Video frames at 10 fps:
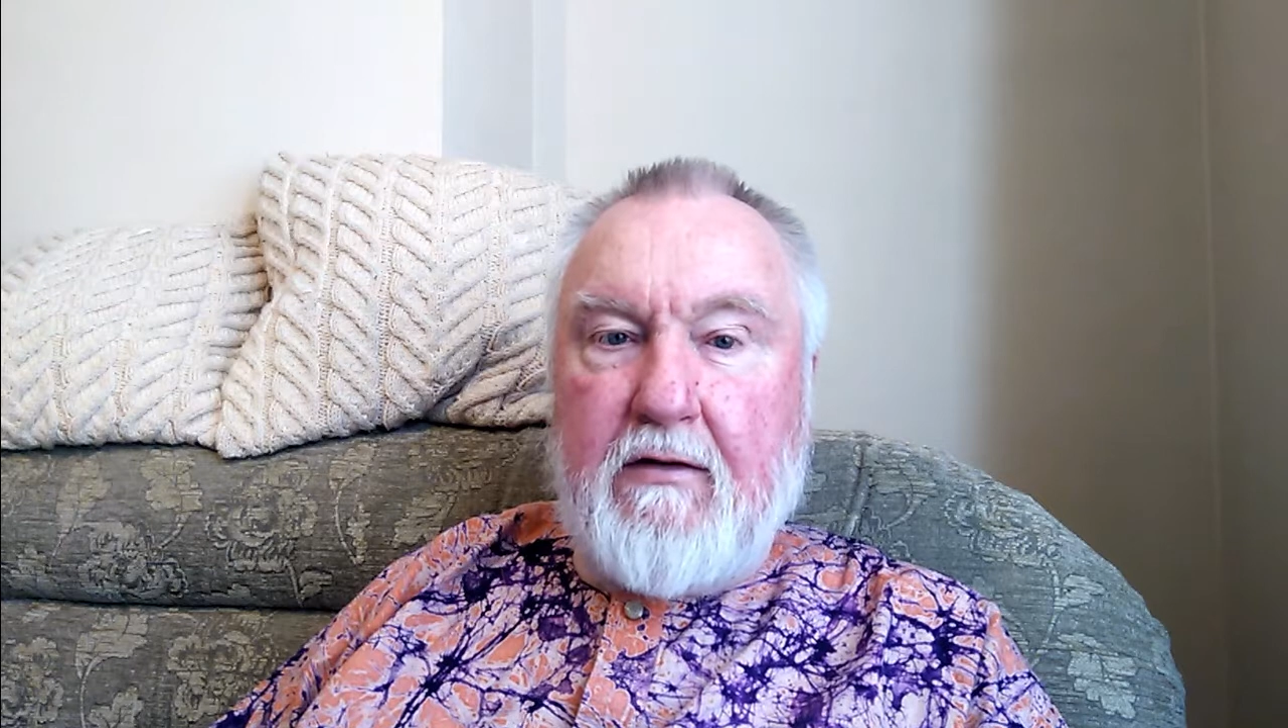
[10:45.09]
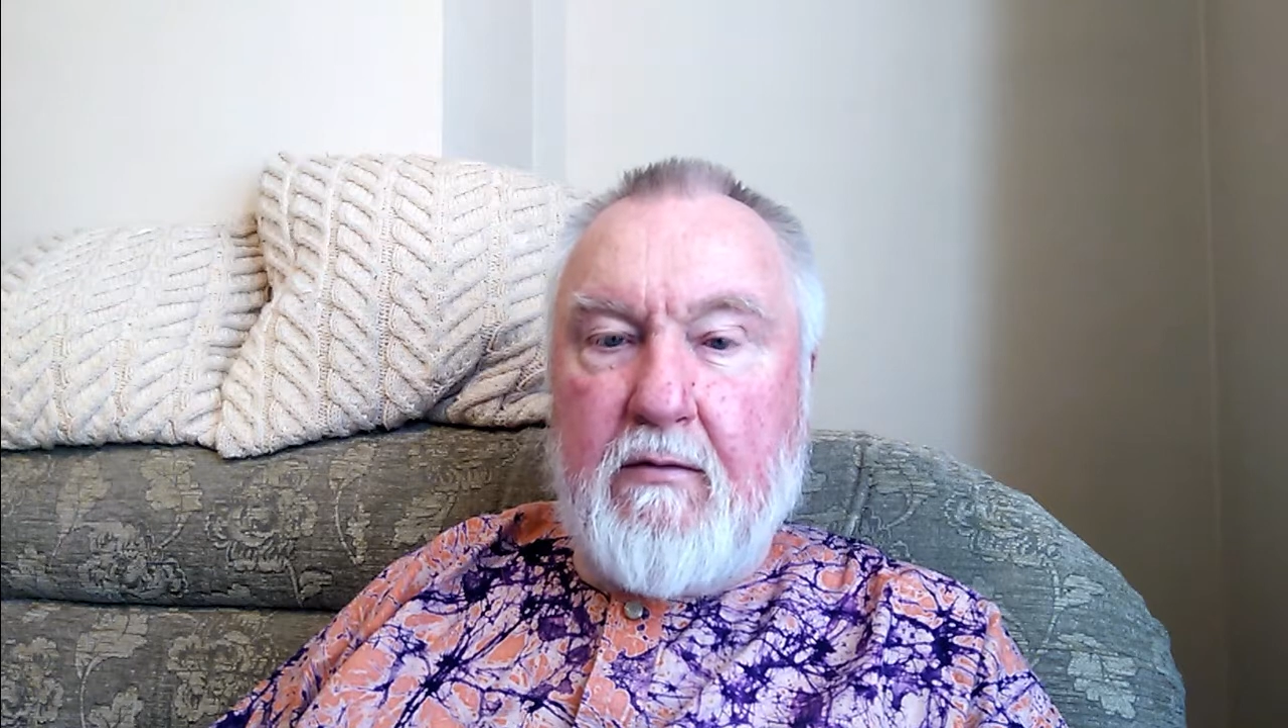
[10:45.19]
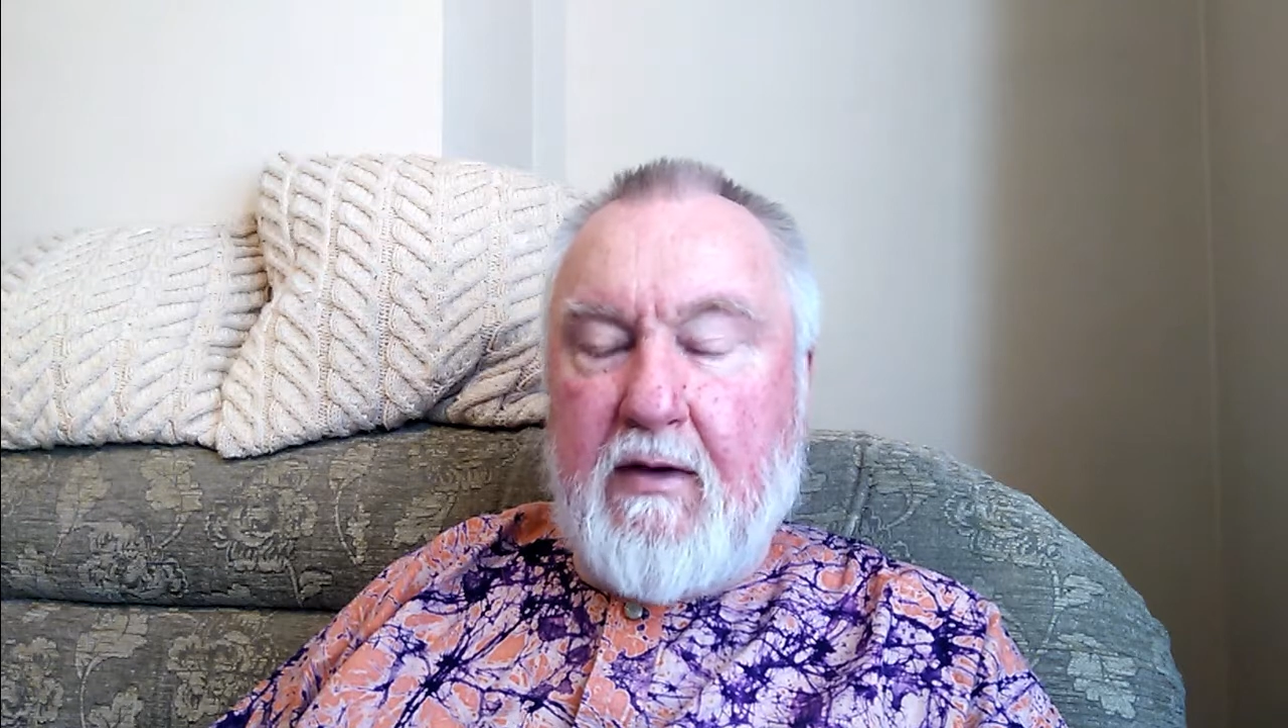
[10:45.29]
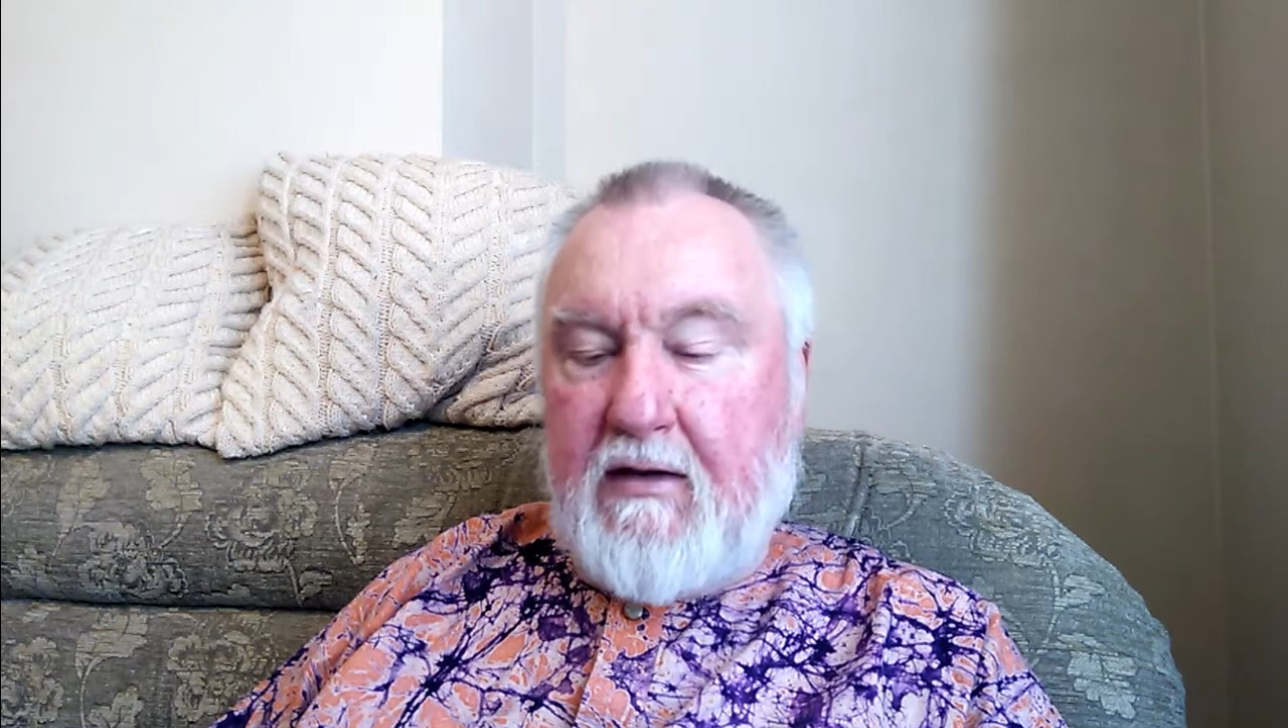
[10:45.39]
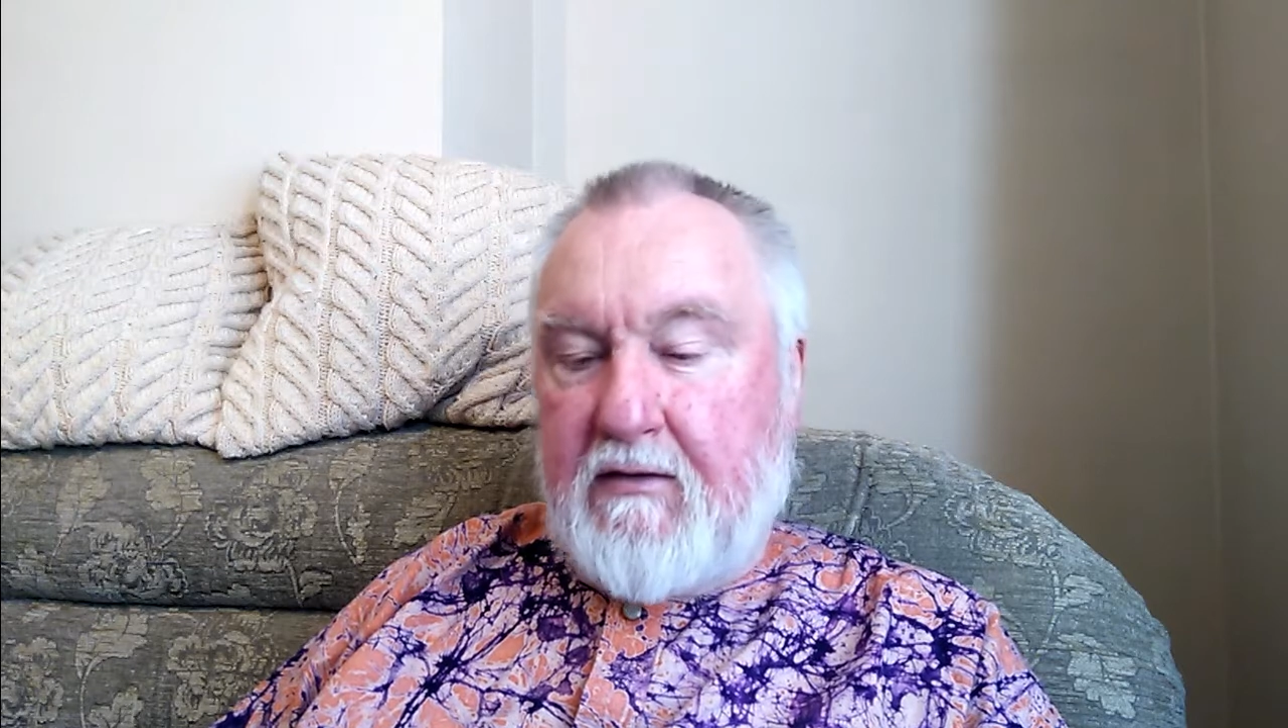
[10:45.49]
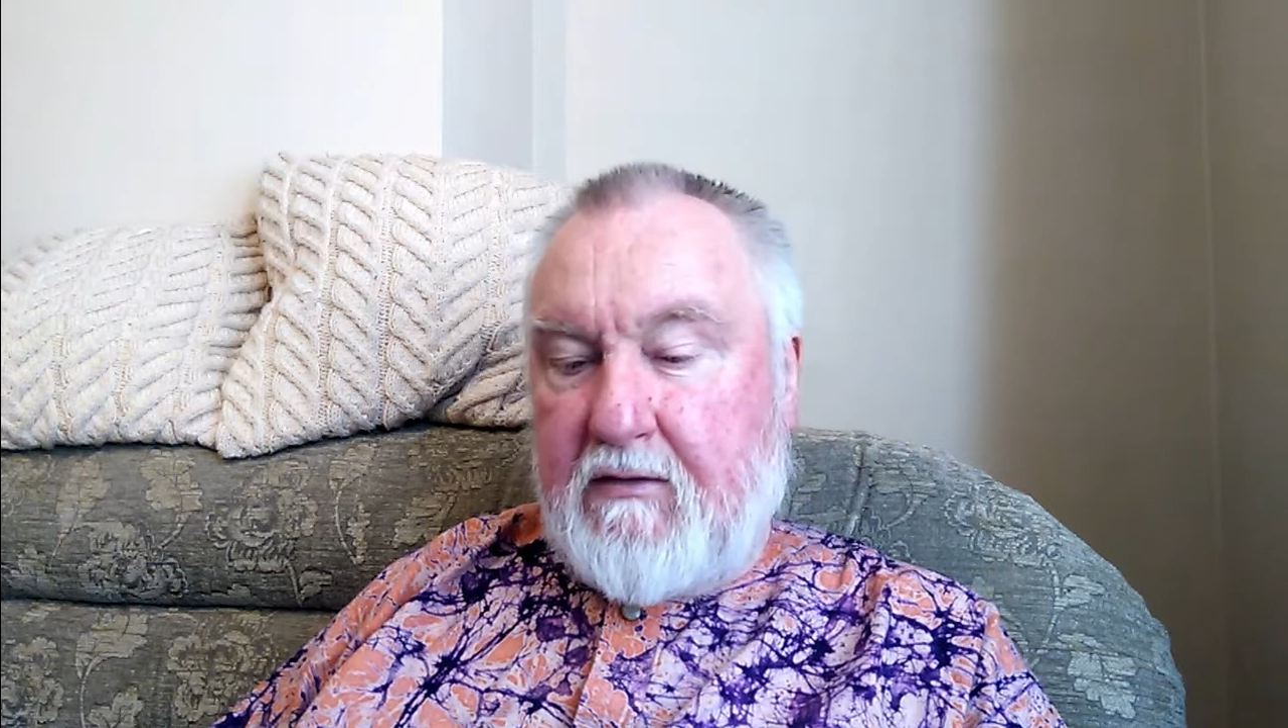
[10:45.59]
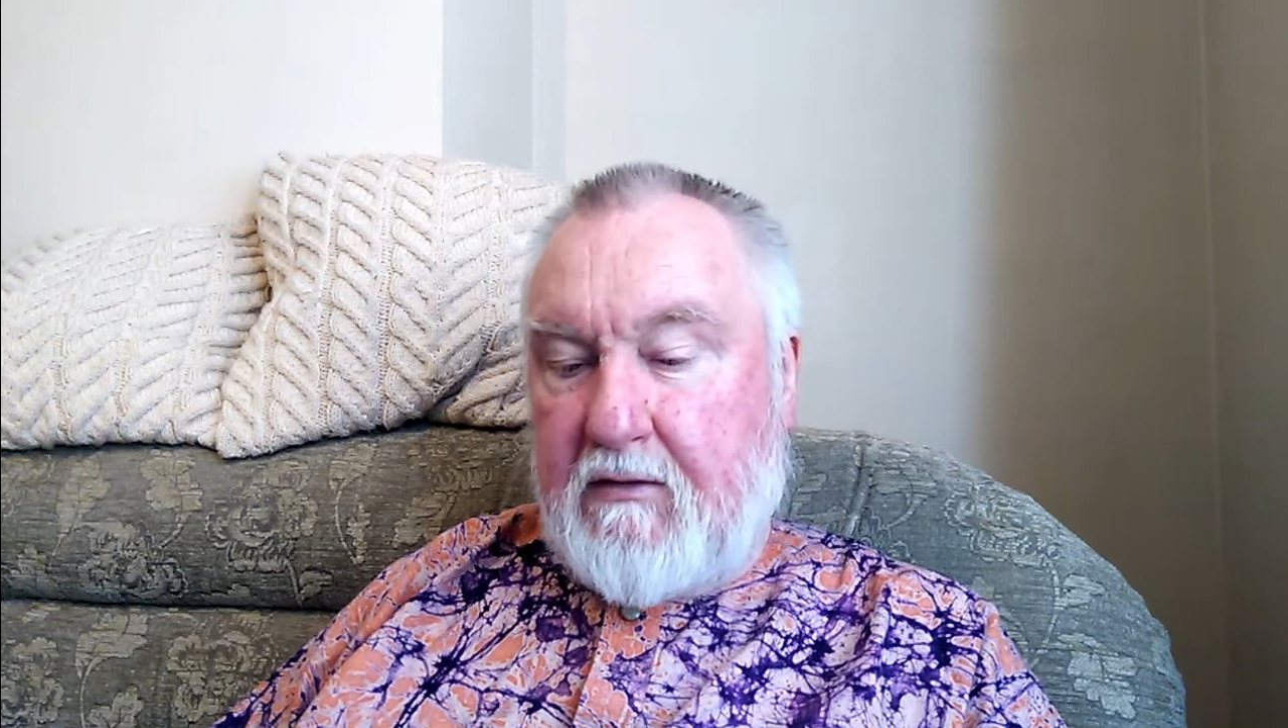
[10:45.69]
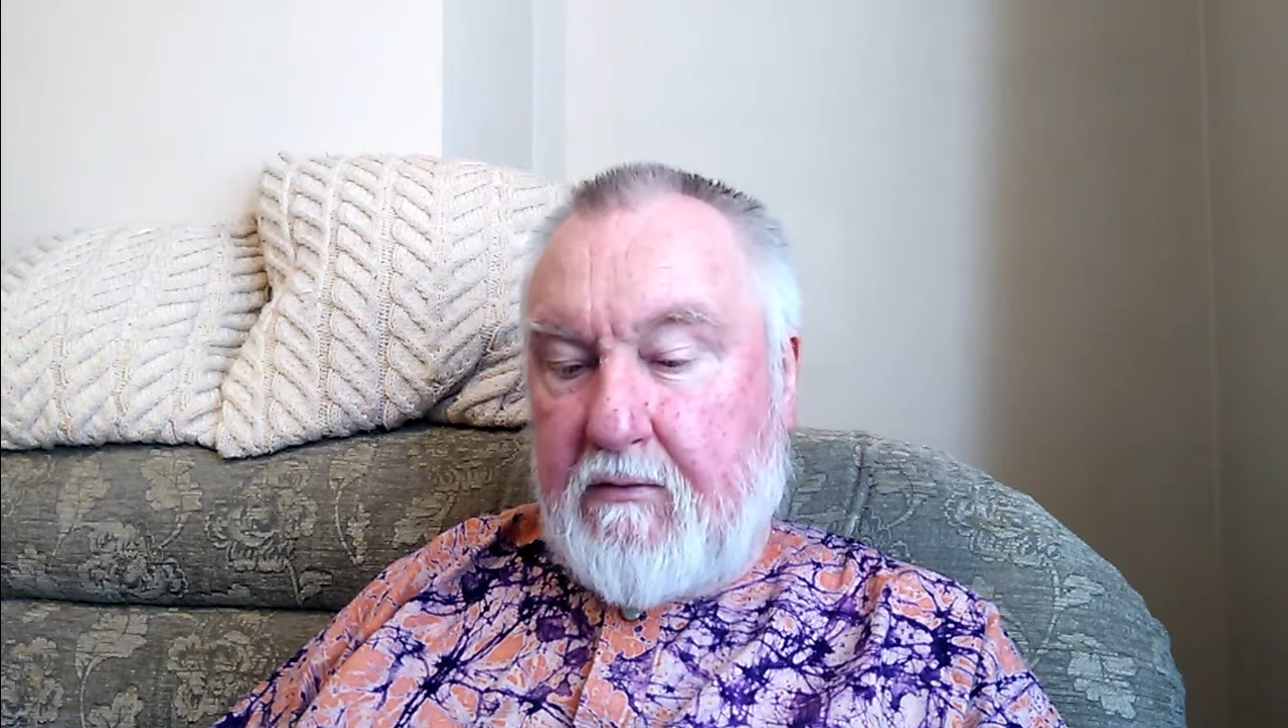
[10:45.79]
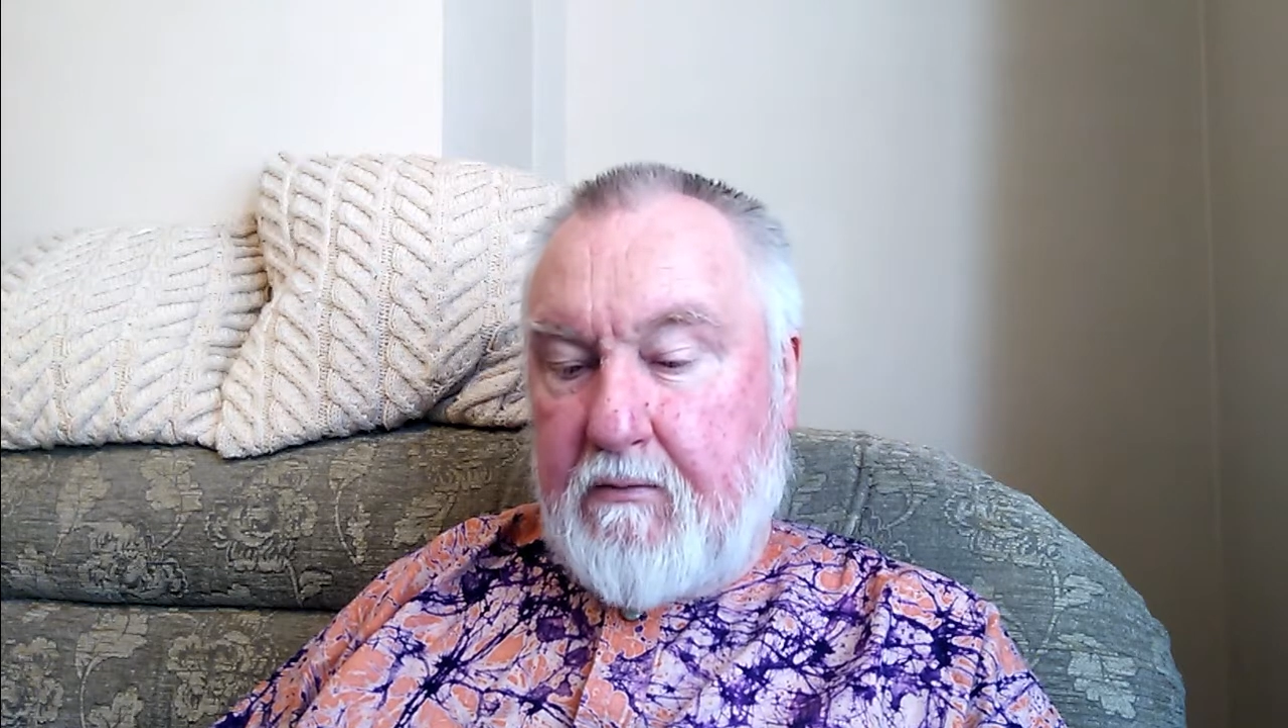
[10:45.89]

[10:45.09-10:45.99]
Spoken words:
in the West.